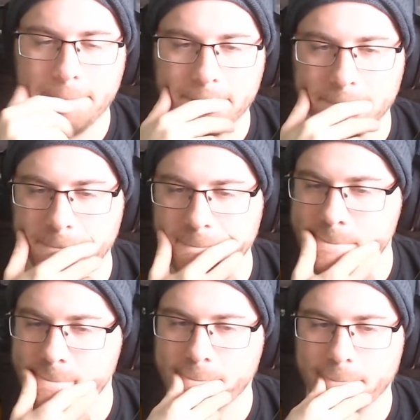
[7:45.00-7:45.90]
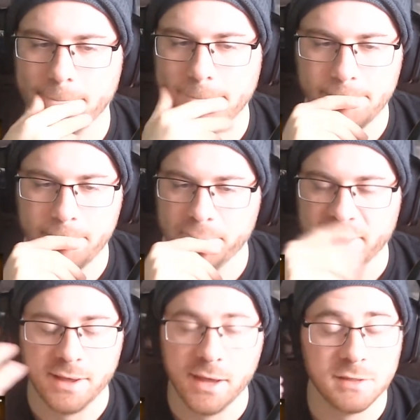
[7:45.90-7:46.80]
Mm-hmm.
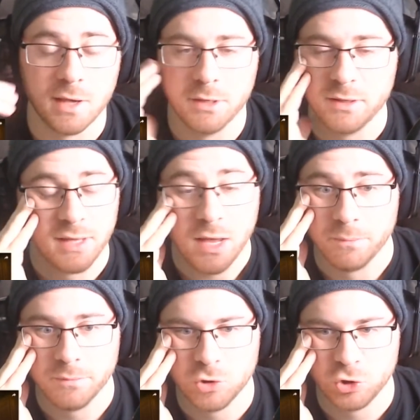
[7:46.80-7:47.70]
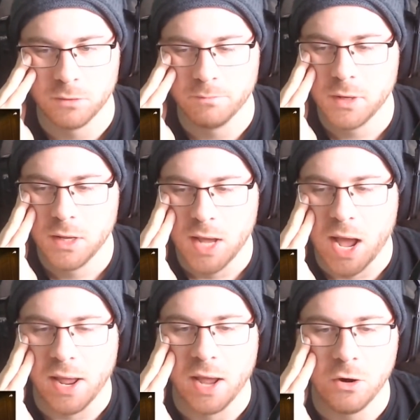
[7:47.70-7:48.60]
I guess, I mean, yeah, sure.
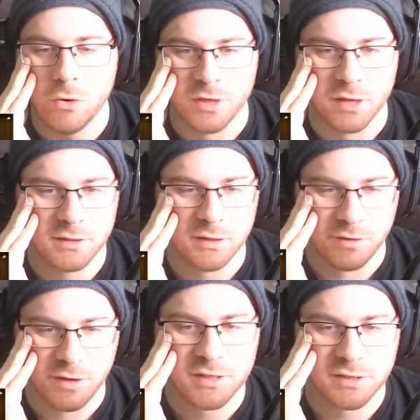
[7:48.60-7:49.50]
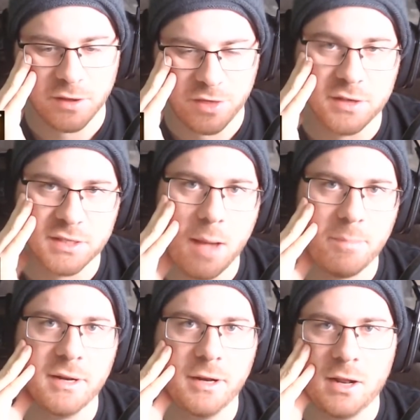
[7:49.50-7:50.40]
I know that these things
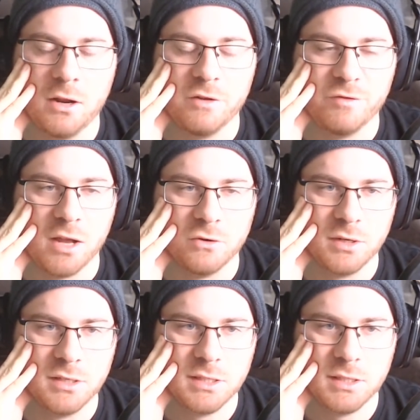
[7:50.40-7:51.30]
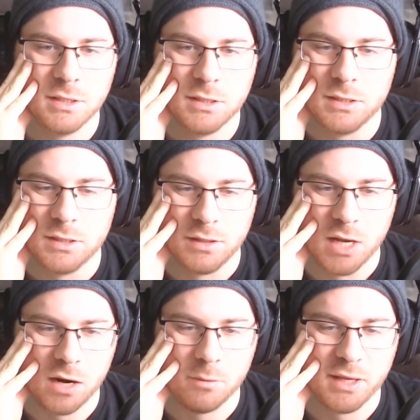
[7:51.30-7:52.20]
happen in a lot of countries. There
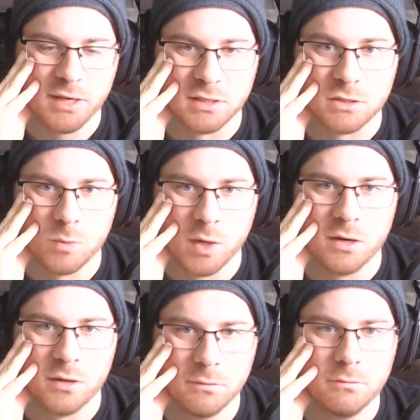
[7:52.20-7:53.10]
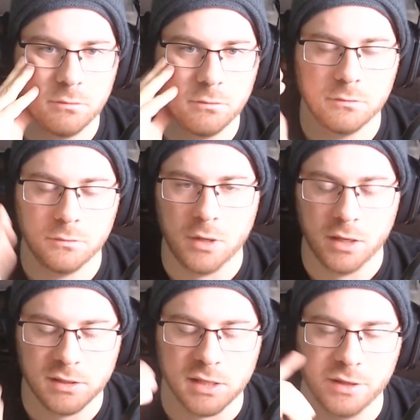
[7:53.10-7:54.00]
are places where it
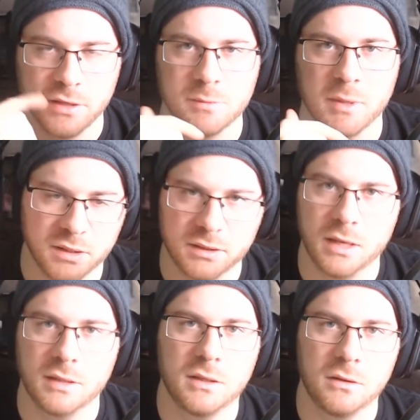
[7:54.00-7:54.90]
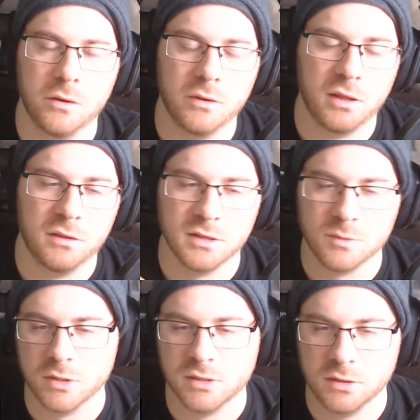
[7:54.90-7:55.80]
is like this, but I didn't know that this
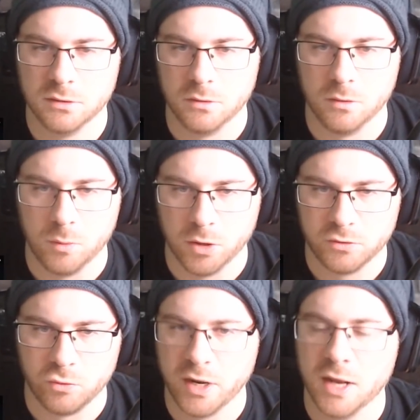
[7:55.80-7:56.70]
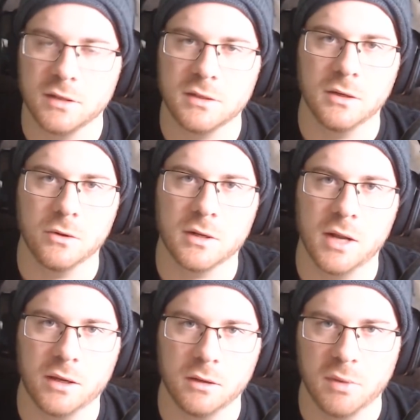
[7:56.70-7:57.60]
was what reality looked
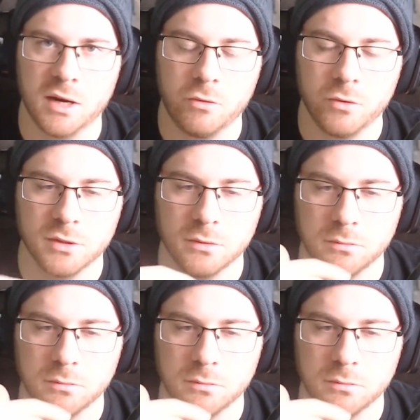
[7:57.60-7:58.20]
like in Belarus.